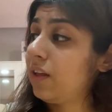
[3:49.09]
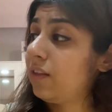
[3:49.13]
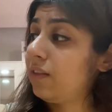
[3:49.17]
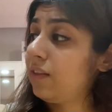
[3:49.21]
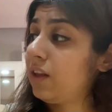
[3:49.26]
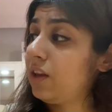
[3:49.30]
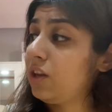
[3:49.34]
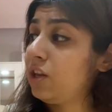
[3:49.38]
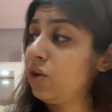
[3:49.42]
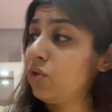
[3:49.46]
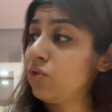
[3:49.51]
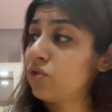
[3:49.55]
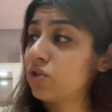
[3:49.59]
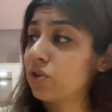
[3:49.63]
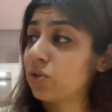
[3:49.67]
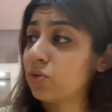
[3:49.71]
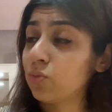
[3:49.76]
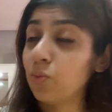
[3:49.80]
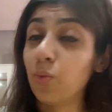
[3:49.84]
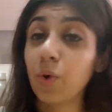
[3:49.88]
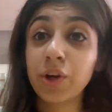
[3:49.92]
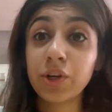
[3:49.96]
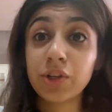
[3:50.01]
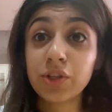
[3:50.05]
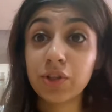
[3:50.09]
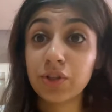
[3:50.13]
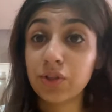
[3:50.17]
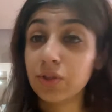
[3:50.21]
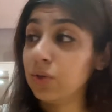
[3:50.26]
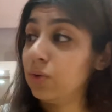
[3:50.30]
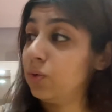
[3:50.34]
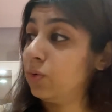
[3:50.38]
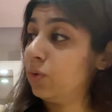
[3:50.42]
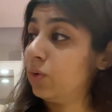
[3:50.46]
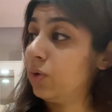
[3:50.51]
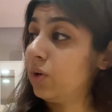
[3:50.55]
They knew just what to
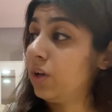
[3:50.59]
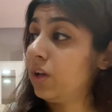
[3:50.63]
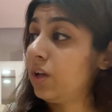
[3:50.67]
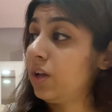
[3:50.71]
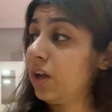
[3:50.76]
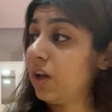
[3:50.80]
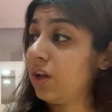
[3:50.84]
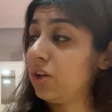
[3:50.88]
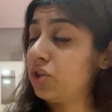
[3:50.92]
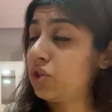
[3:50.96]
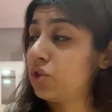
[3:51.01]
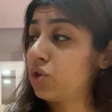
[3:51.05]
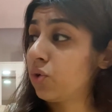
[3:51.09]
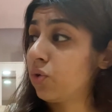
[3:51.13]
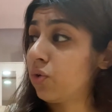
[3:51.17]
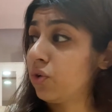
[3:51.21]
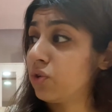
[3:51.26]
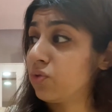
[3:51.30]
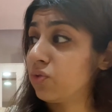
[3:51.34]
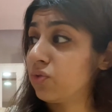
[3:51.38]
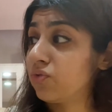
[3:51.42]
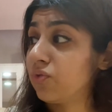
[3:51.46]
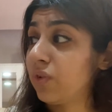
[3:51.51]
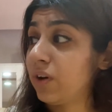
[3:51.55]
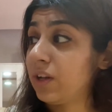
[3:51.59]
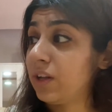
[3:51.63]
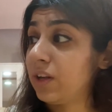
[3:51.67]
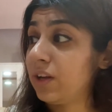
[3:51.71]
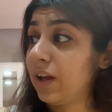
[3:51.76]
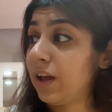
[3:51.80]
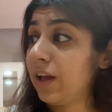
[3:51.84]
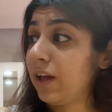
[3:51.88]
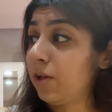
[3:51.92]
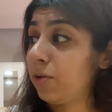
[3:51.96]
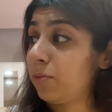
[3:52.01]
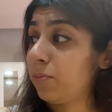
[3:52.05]
do, and George was ready to
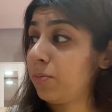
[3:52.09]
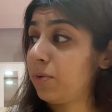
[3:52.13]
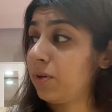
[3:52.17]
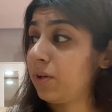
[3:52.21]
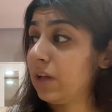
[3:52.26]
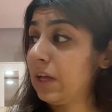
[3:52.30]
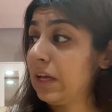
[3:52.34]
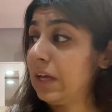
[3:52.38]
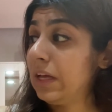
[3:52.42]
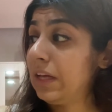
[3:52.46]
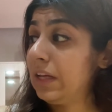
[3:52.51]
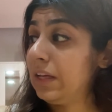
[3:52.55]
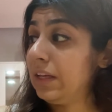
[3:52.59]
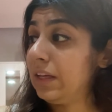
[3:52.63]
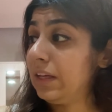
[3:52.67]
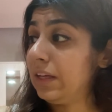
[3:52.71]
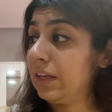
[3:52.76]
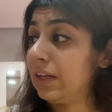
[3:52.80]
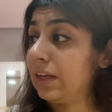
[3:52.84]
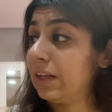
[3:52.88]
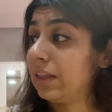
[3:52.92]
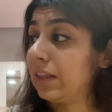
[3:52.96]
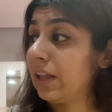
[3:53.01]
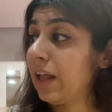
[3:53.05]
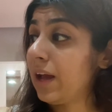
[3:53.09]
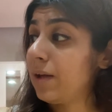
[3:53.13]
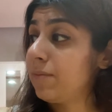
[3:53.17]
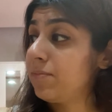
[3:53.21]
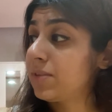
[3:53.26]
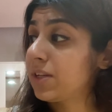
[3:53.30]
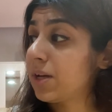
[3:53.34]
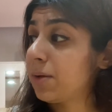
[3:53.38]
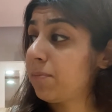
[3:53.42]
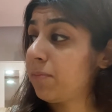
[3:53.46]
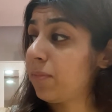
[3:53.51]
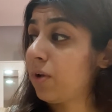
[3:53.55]
help. He
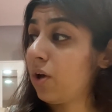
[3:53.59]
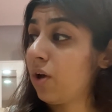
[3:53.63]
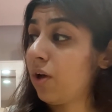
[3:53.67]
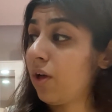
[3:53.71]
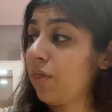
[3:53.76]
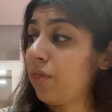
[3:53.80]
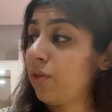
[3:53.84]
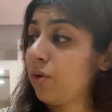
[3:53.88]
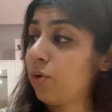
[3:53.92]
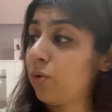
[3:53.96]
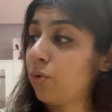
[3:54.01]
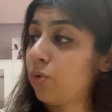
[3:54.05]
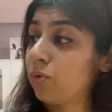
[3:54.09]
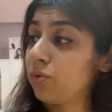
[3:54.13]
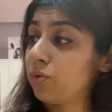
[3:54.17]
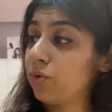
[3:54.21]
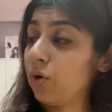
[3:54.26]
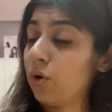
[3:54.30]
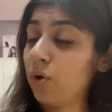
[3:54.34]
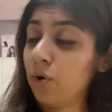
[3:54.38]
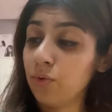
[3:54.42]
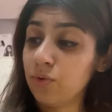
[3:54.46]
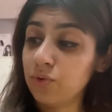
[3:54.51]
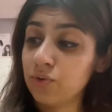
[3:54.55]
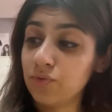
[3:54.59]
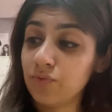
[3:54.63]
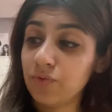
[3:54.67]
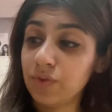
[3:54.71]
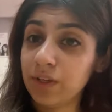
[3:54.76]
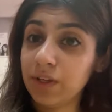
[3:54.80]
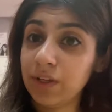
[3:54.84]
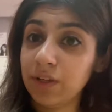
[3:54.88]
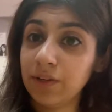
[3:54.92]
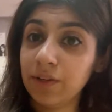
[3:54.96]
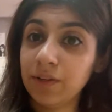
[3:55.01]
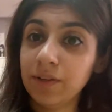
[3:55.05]
climbed up on the hose
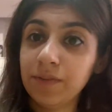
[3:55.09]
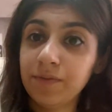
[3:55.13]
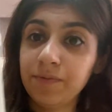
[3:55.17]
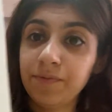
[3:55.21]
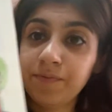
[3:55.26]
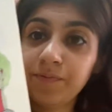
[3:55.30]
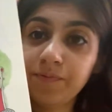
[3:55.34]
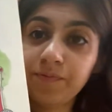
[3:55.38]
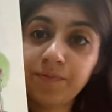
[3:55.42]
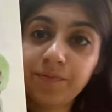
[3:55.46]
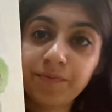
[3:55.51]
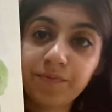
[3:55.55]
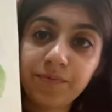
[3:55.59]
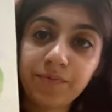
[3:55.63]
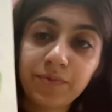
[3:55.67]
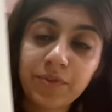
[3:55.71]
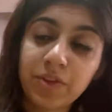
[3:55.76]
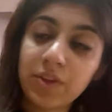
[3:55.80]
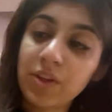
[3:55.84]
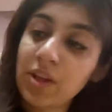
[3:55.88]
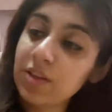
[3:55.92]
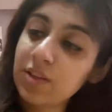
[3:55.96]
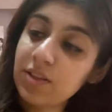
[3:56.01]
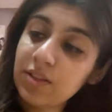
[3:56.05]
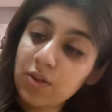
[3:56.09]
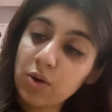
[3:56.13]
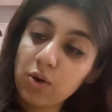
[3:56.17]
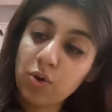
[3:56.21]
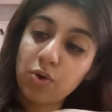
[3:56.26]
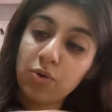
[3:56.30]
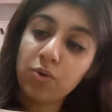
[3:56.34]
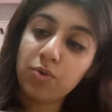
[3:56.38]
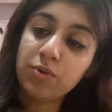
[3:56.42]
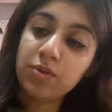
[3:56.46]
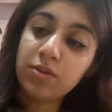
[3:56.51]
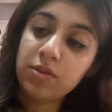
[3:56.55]
reel. So that's the
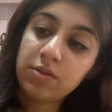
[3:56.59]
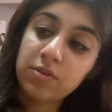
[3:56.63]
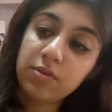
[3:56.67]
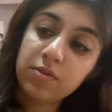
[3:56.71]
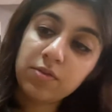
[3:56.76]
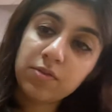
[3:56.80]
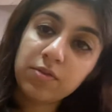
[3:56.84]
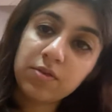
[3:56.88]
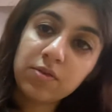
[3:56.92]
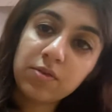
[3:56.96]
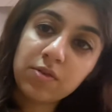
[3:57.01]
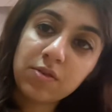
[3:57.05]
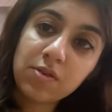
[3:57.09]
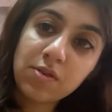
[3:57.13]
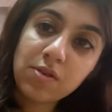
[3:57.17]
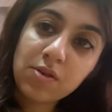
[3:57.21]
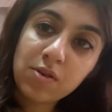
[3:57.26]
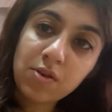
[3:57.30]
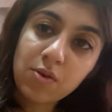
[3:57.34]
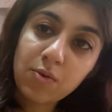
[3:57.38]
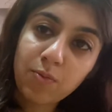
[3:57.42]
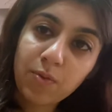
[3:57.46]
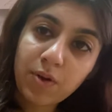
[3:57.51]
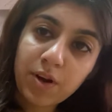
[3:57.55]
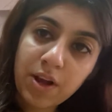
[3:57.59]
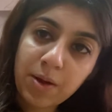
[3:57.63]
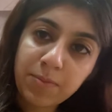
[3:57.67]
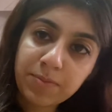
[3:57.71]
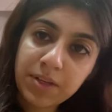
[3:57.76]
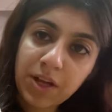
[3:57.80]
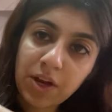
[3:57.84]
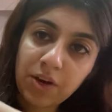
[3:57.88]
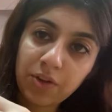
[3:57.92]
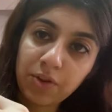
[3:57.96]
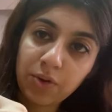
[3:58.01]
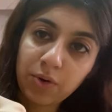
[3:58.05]
hose. What comes
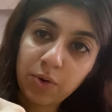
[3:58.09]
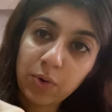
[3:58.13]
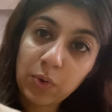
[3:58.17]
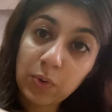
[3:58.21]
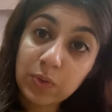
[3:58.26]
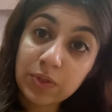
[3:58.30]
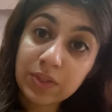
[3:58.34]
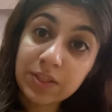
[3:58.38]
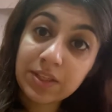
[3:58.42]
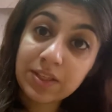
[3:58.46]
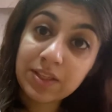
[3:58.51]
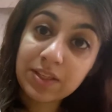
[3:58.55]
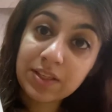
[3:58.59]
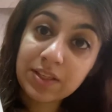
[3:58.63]
out of the hose?